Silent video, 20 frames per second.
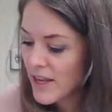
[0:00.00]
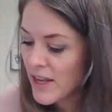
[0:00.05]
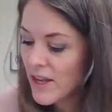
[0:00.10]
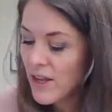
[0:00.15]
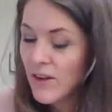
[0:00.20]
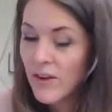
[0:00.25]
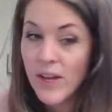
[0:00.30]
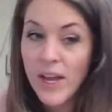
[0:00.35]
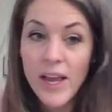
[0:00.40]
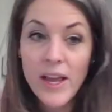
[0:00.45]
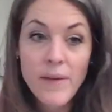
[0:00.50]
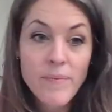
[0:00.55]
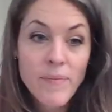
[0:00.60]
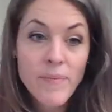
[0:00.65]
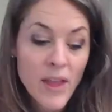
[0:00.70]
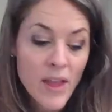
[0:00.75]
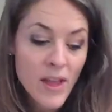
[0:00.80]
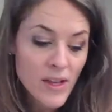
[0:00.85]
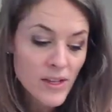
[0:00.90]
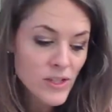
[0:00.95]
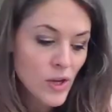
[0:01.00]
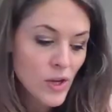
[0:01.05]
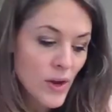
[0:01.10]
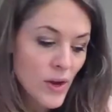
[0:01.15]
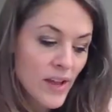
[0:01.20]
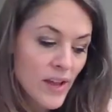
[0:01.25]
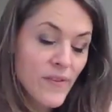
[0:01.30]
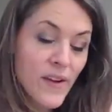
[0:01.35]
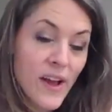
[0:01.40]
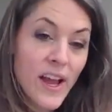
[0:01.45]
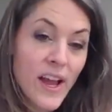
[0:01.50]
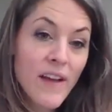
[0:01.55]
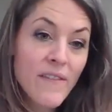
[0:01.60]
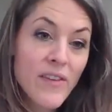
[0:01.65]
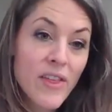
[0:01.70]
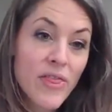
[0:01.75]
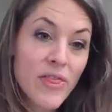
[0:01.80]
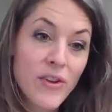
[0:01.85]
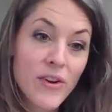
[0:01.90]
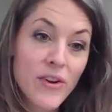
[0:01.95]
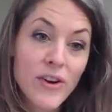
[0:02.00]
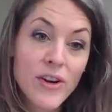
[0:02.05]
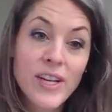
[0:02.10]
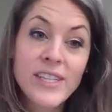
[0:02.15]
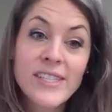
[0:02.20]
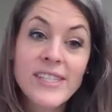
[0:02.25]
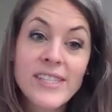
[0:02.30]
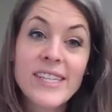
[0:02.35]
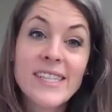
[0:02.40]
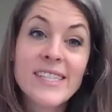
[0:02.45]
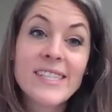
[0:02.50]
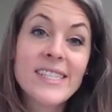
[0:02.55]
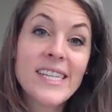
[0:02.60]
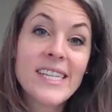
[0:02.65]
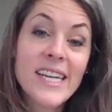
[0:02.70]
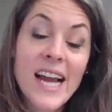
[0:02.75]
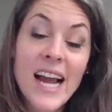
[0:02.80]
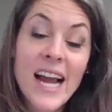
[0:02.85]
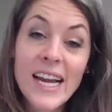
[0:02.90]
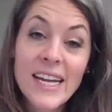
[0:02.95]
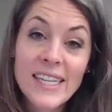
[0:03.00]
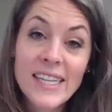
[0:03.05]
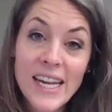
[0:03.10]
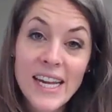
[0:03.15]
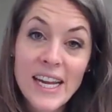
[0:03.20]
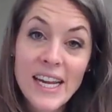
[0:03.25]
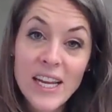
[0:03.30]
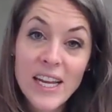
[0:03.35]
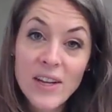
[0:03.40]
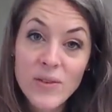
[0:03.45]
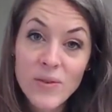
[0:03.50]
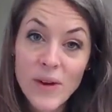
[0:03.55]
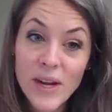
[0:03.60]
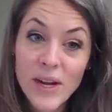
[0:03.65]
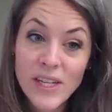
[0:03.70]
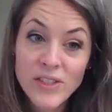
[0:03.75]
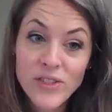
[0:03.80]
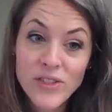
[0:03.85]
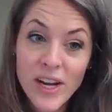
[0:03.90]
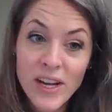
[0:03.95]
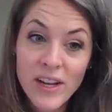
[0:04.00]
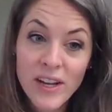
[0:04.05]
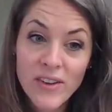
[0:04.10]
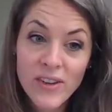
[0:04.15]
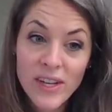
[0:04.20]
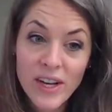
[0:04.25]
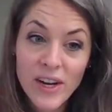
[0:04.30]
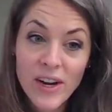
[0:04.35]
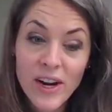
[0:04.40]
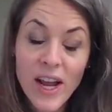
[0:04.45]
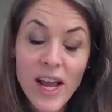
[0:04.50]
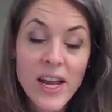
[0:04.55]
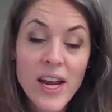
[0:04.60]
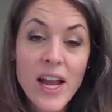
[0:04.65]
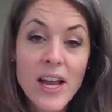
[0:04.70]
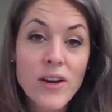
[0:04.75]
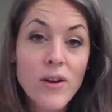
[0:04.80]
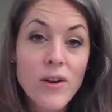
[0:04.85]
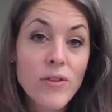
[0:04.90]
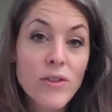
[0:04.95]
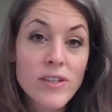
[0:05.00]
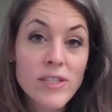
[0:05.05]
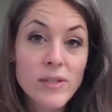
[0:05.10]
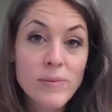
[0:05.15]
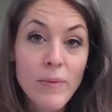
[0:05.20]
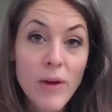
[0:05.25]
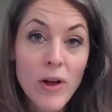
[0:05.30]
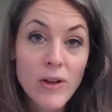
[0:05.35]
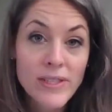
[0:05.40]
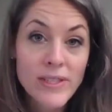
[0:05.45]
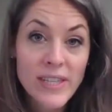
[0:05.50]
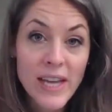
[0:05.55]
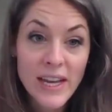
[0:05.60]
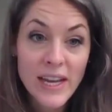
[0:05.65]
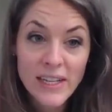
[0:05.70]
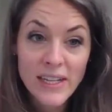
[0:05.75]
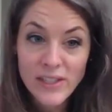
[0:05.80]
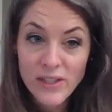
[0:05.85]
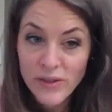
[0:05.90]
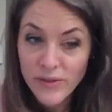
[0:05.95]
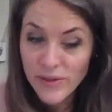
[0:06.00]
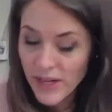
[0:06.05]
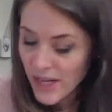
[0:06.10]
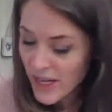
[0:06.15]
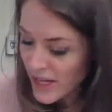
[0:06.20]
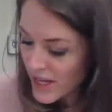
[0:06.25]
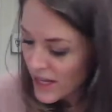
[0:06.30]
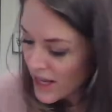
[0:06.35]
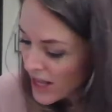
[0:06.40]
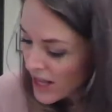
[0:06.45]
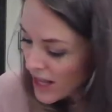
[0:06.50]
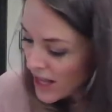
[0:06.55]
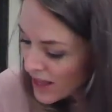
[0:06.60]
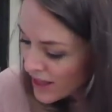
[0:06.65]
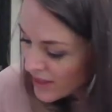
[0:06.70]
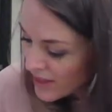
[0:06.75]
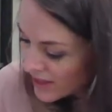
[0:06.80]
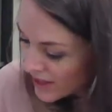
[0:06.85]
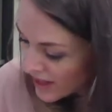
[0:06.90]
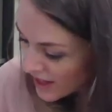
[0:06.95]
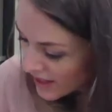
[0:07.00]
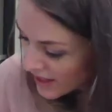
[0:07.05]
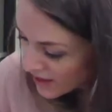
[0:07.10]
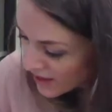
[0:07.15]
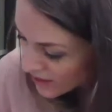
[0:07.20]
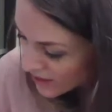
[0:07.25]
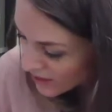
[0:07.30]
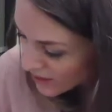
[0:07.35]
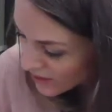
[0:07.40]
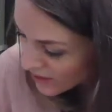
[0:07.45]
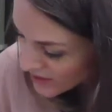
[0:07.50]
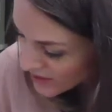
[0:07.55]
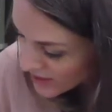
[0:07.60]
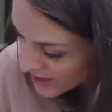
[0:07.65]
Okay. So if I have a 30, 60, 90 right triangle here, and I know the small side is 3, then I know to